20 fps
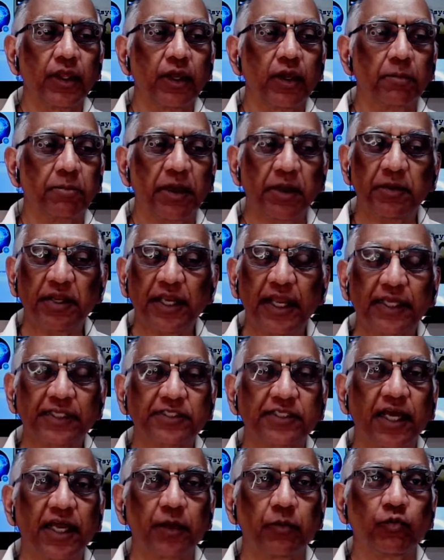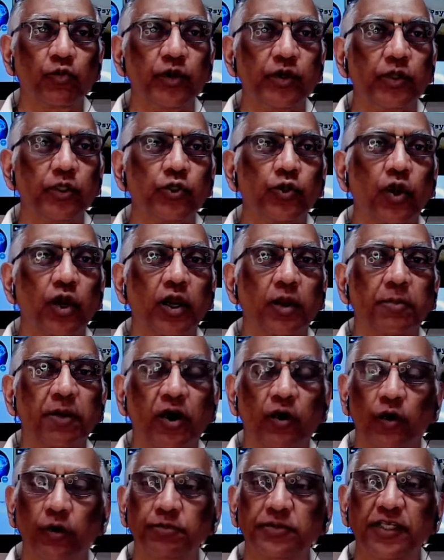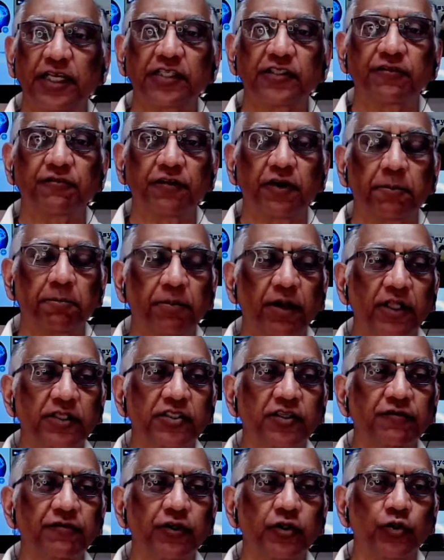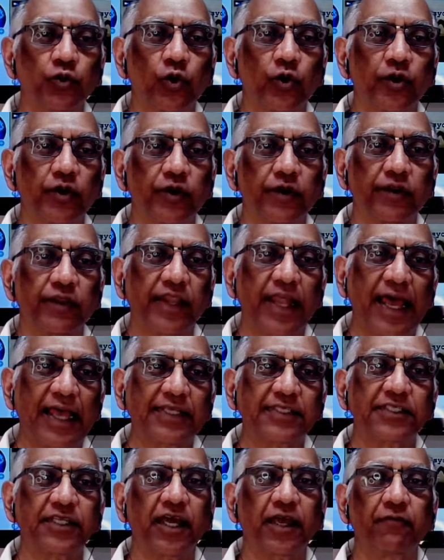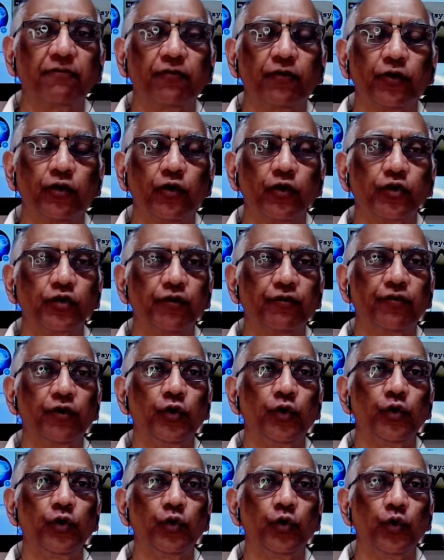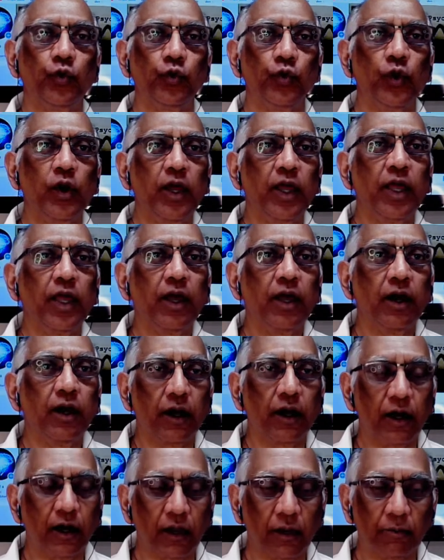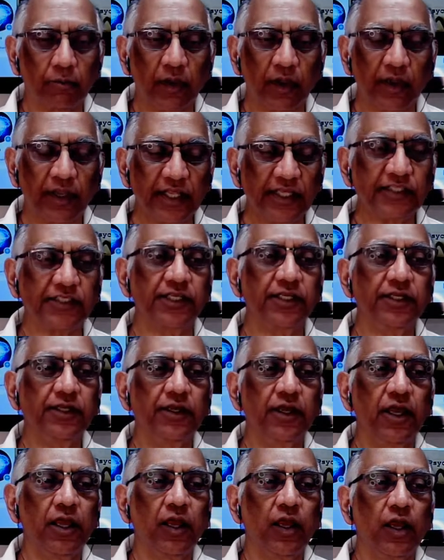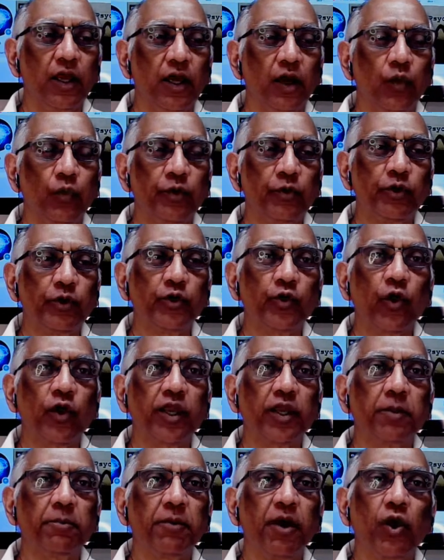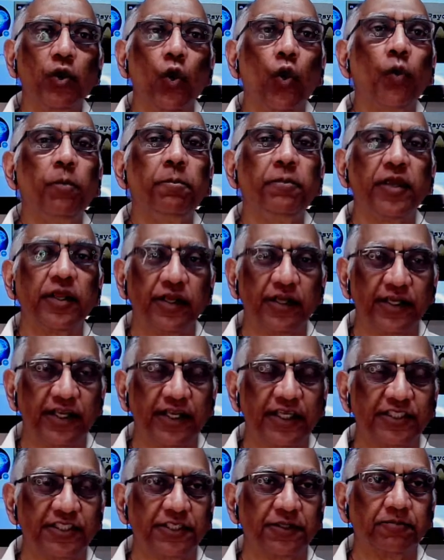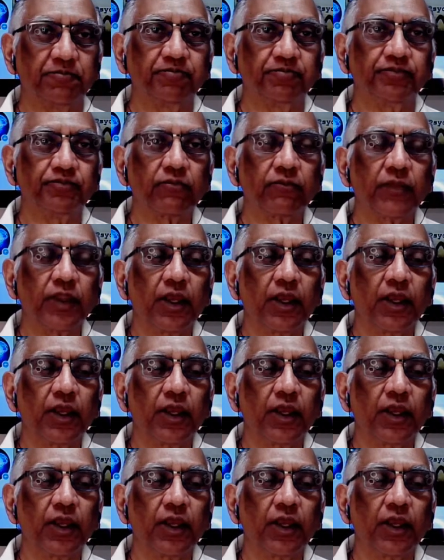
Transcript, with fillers: Maybe next time we'll talk about obsessive compulsive disorder. Last time, for those of you who um, listened, we were talking about opiate addiction. Right.